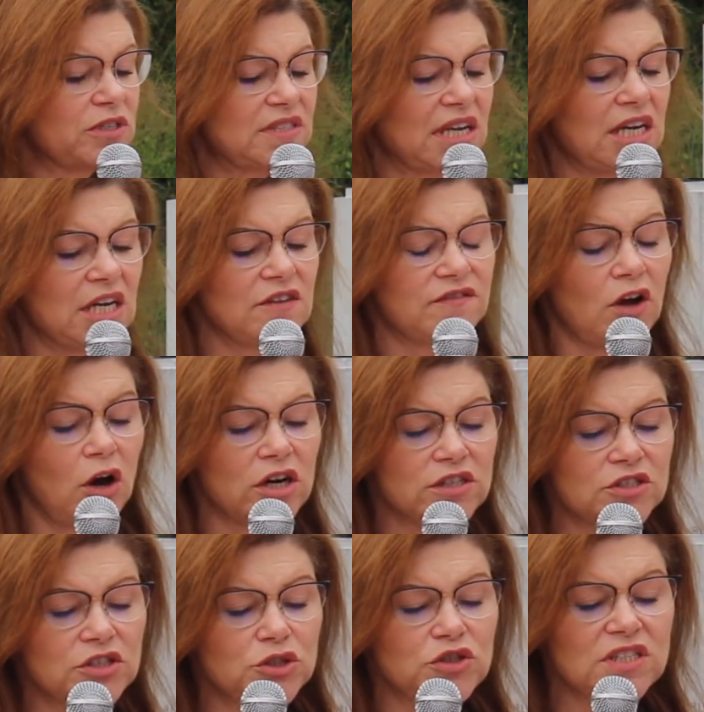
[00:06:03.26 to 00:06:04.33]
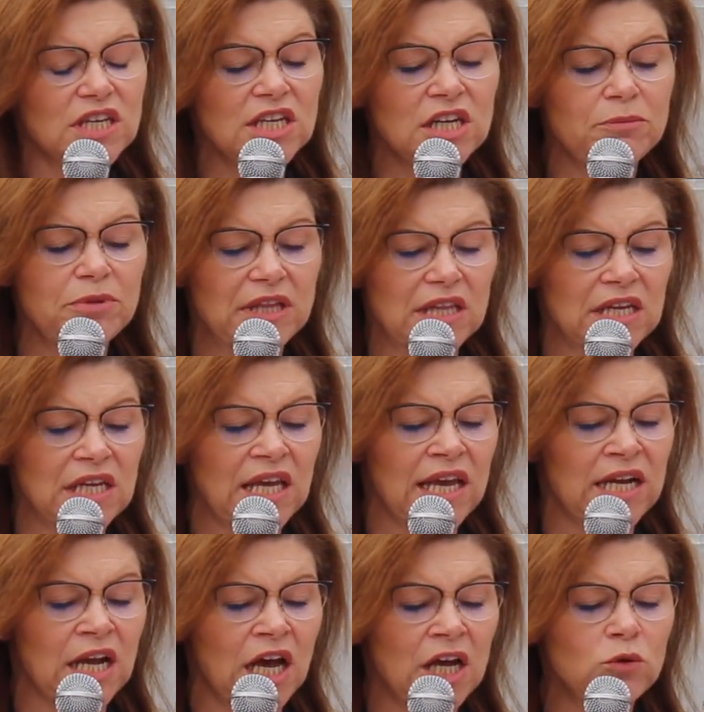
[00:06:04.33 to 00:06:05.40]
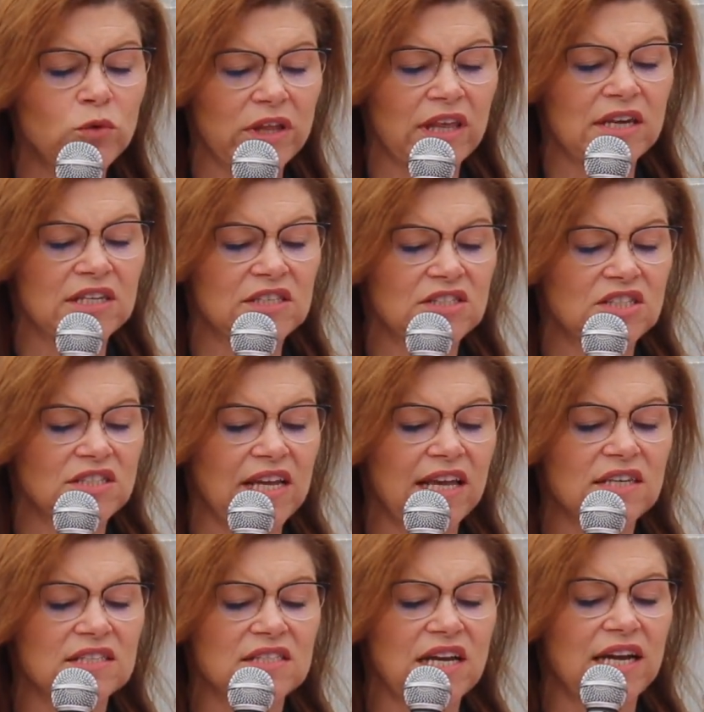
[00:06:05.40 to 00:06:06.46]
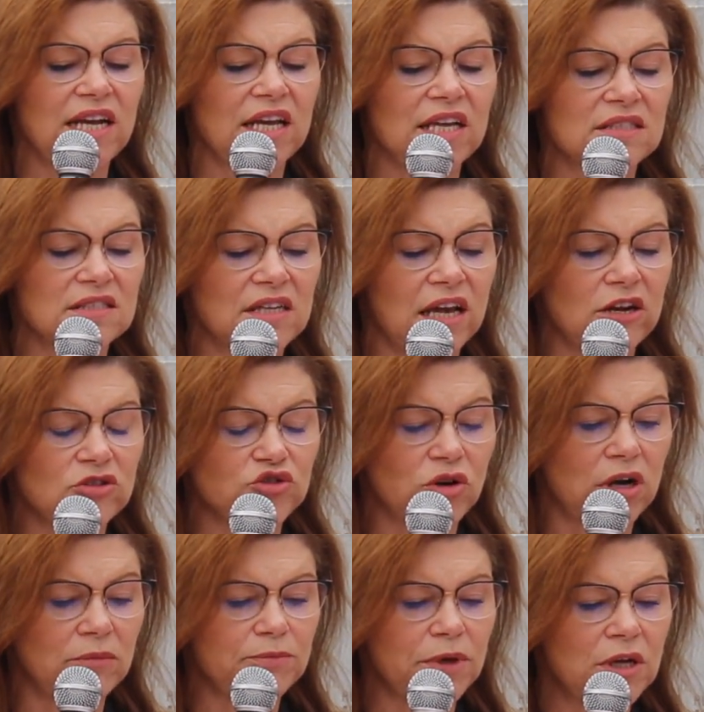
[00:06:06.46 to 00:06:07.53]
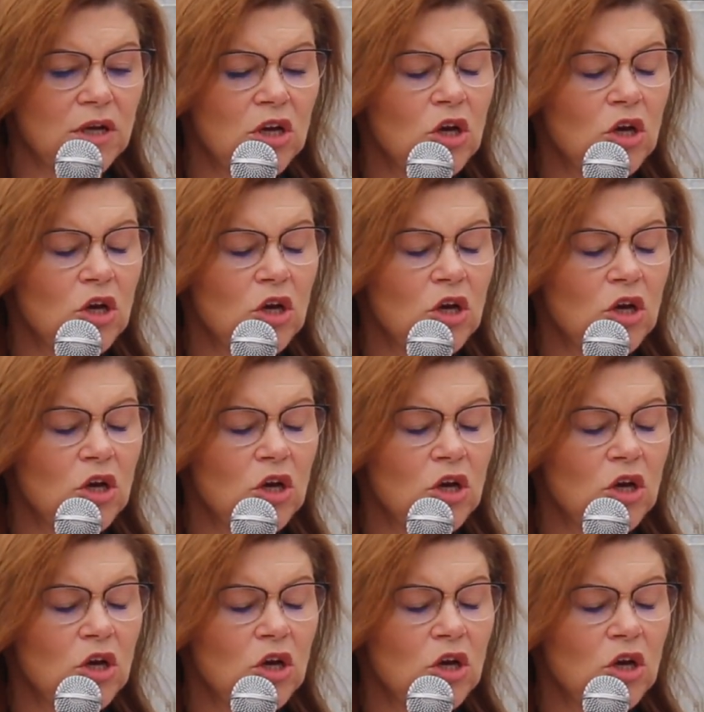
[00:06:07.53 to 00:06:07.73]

Representative Hartzler's inability and unwillingness to take a stand against Donald Trump.